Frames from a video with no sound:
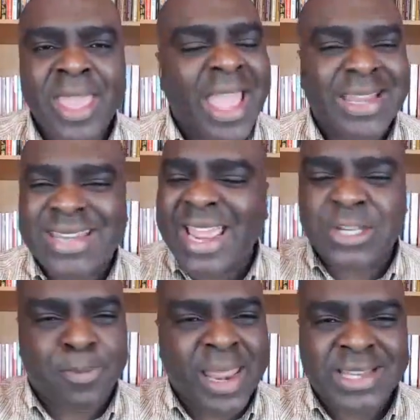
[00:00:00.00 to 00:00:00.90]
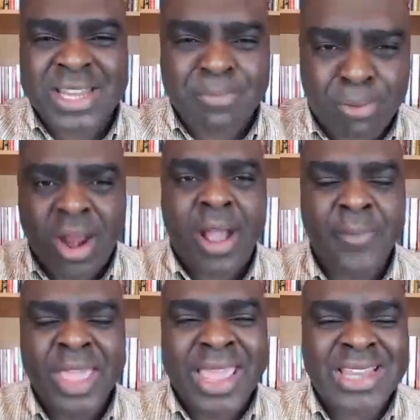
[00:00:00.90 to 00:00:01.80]
It takes place in prayer.
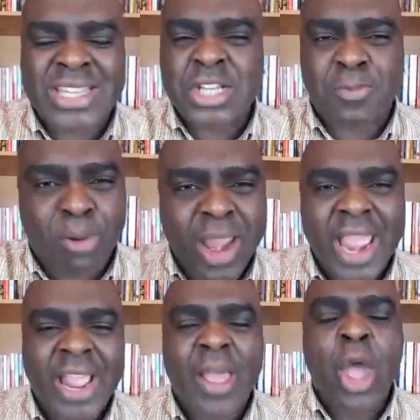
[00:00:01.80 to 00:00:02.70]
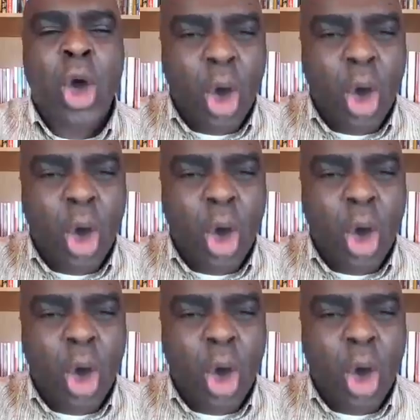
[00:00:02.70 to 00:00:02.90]
He says, praying